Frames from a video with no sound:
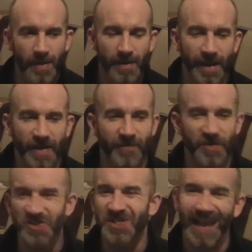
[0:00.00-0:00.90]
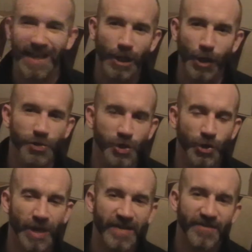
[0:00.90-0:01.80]
kind of
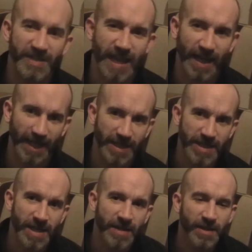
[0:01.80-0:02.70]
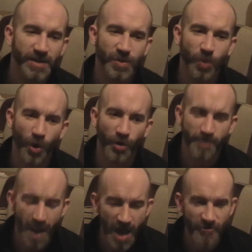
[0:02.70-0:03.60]
psychological infidelity toward
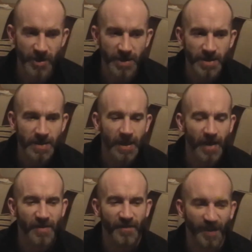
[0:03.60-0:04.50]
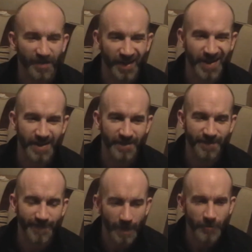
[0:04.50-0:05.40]
Mary and the fact that he
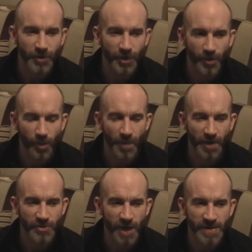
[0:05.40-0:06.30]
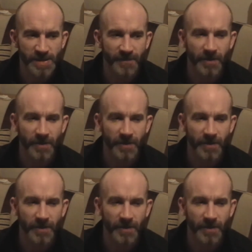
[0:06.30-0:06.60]
found another woman attractive.